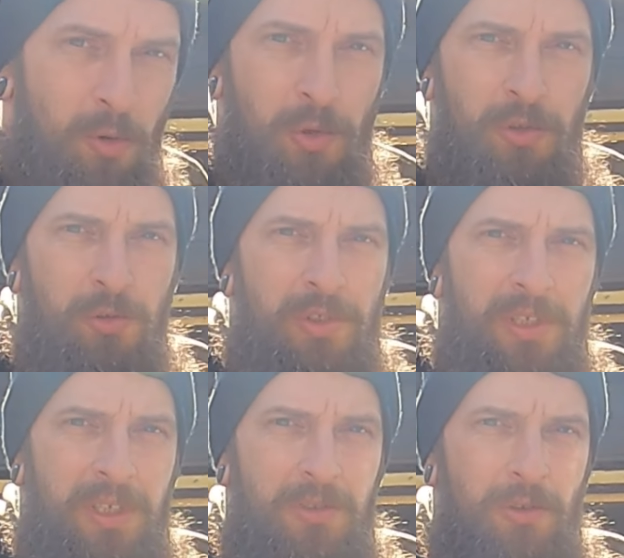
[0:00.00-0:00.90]
me know what you
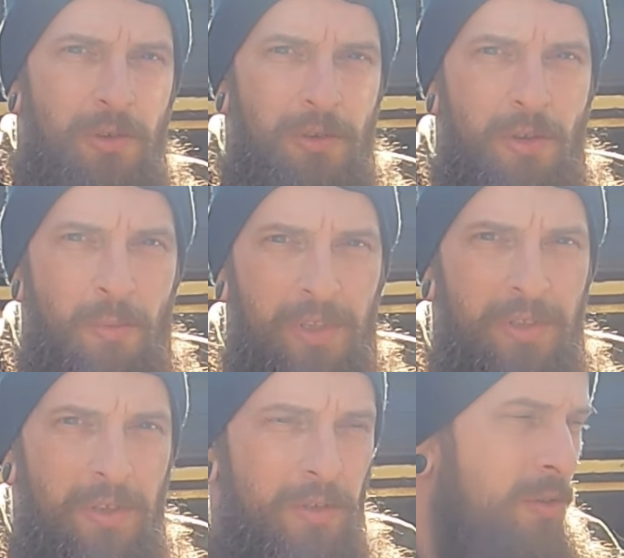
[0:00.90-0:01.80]
think in the
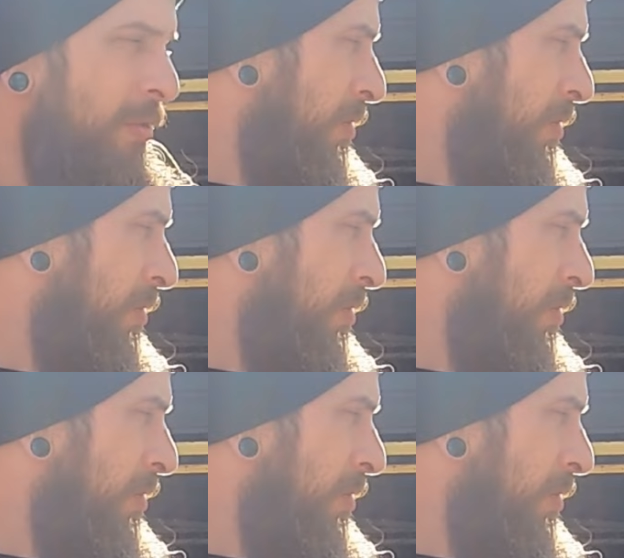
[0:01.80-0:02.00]
comment, you